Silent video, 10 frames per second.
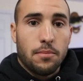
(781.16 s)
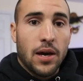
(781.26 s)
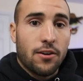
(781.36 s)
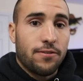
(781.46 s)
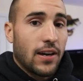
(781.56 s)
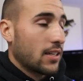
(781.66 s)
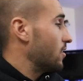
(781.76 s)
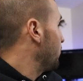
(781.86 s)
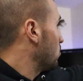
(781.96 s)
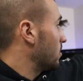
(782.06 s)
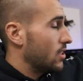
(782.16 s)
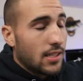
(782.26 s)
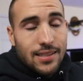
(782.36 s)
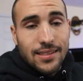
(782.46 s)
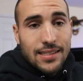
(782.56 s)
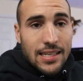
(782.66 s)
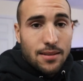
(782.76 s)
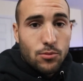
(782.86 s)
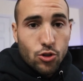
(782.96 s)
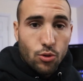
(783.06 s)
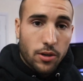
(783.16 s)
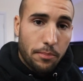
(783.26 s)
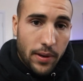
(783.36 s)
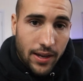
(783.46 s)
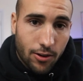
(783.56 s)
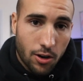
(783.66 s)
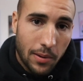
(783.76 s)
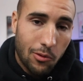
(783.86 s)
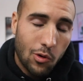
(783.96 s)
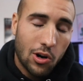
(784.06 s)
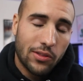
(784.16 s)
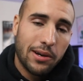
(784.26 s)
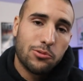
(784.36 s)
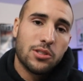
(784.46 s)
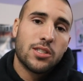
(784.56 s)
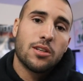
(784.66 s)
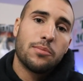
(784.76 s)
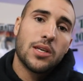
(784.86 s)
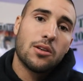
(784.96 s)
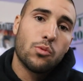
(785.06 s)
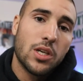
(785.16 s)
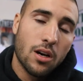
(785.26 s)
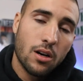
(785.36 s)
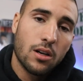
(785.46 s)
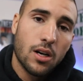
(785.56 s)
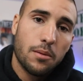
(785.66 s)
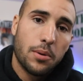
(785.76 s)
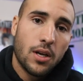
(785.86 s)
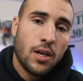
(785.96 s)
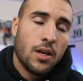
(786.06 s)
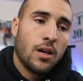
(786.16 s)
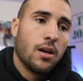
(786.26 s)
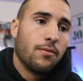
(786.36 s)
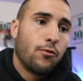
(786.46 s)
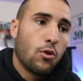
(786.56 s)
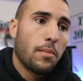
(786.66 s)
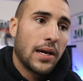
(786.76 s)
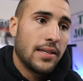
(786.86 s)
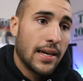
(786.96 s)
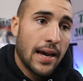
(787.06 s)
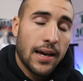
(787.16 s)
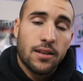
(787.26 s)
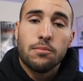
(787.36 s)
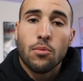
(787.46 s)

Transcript: Matter of fact, if you can see the Team Jordan banner on my wall, that was something we hung up for my dad.